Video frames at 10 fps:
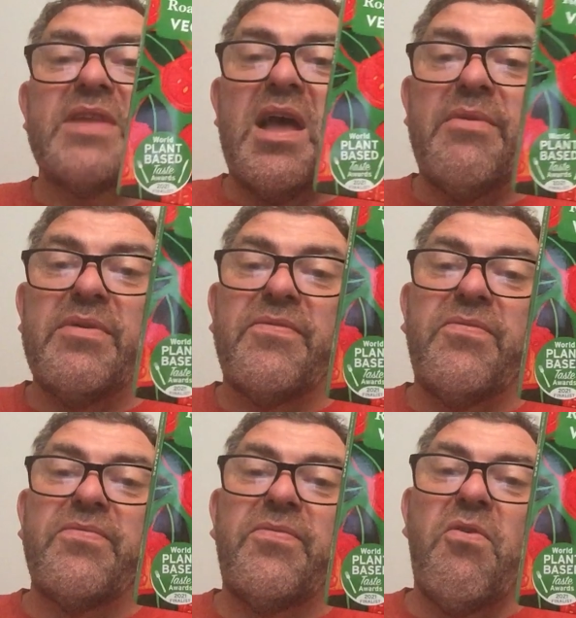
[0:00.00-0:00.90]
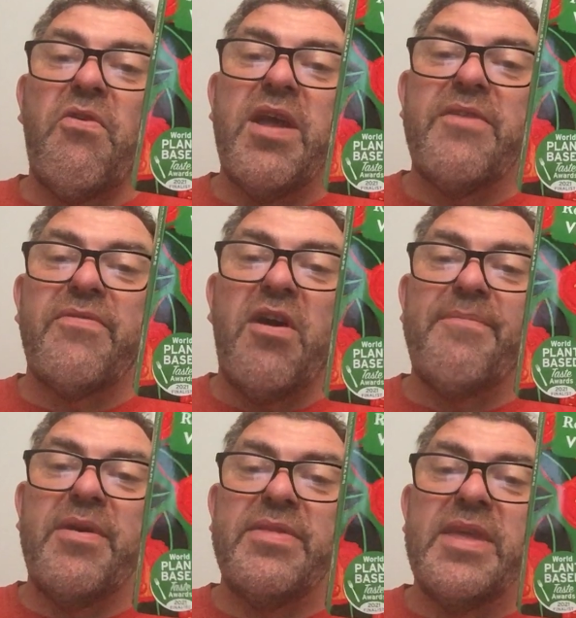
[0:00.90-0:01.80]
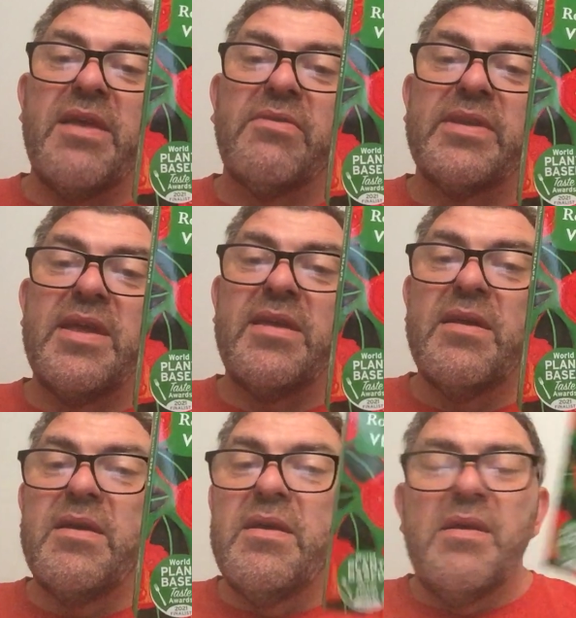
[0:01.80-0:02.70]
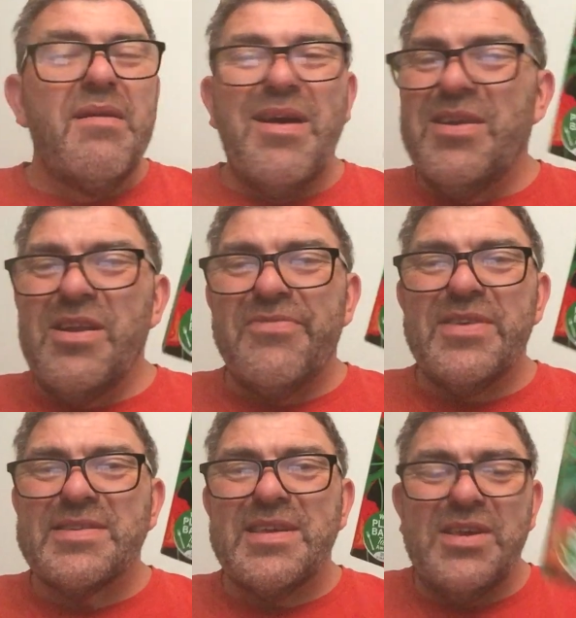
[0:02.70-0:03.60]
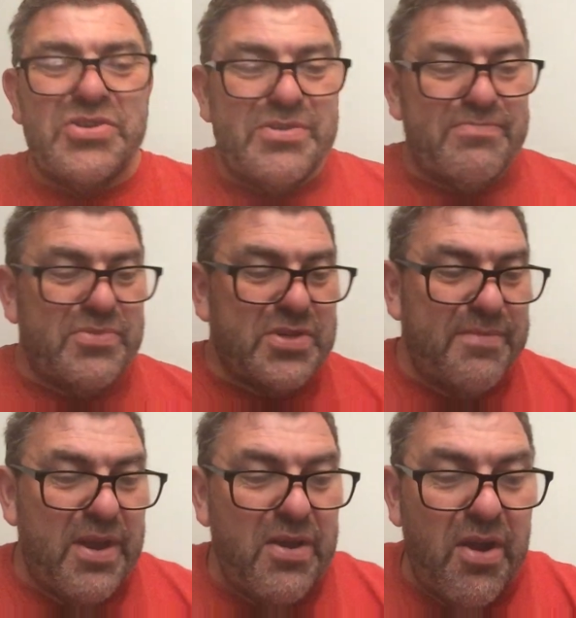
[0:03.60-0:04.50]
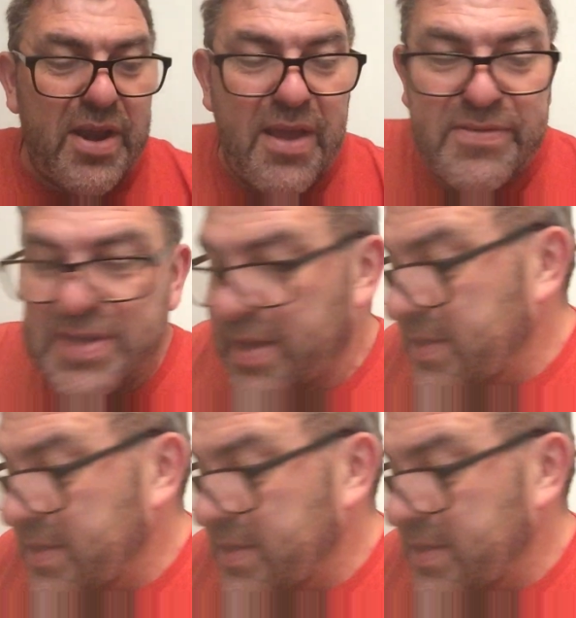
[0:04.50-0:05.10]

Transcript: now at £4.85, but the Goody. Love this quiche. It's going to be a 9 out of 10,